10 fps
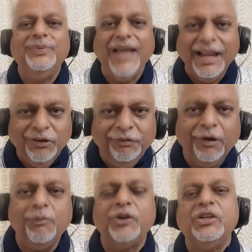Thank you
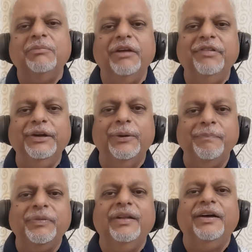for watching my video.
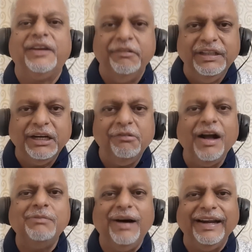Ravindra
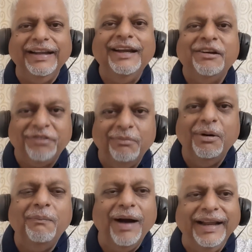Waghmare from
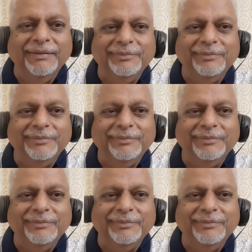Mumbai.